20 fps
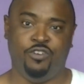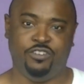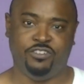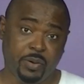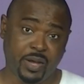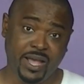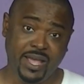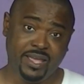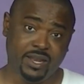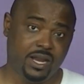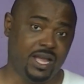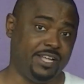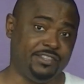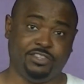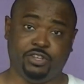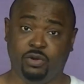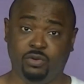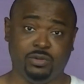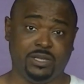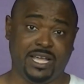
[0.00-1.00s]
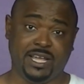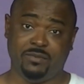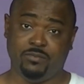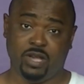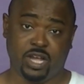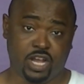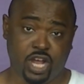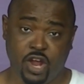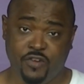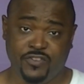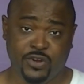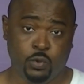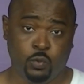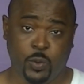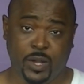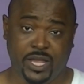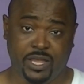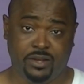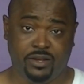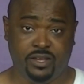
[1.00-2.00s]
But I don't like my current
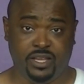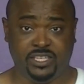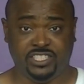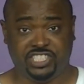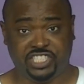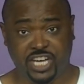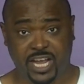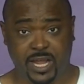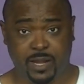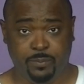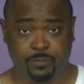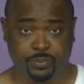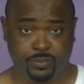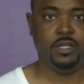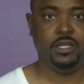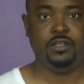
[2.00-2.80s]
weight and shape.